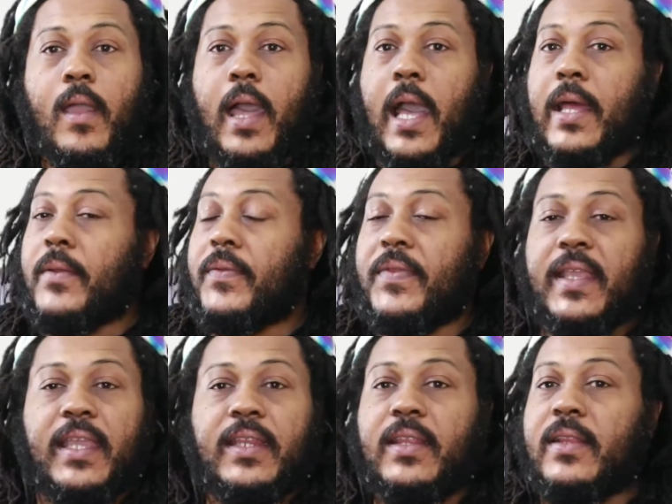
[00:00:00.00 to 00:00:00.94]
I don't
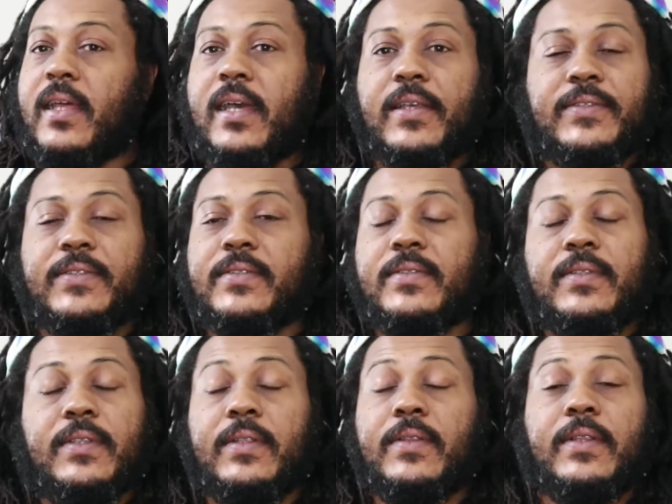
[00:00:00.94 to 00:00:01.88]
think any less.
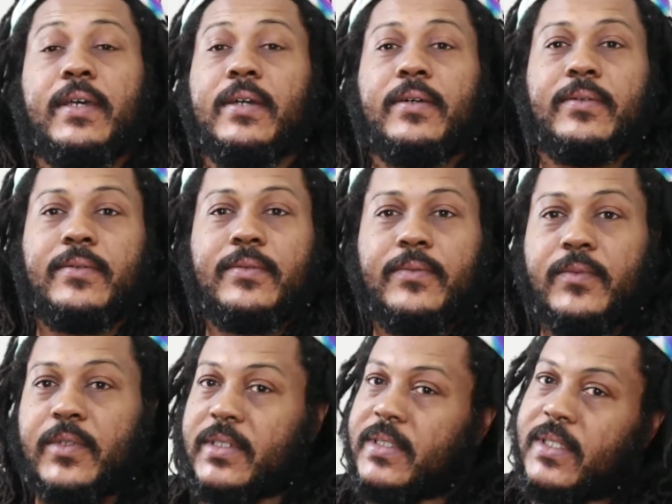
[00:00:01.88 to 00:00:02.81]
No,
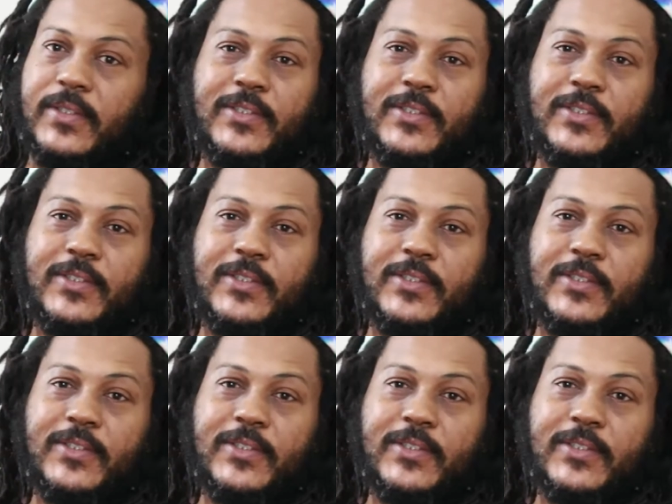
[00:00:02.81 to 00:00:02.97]
we're still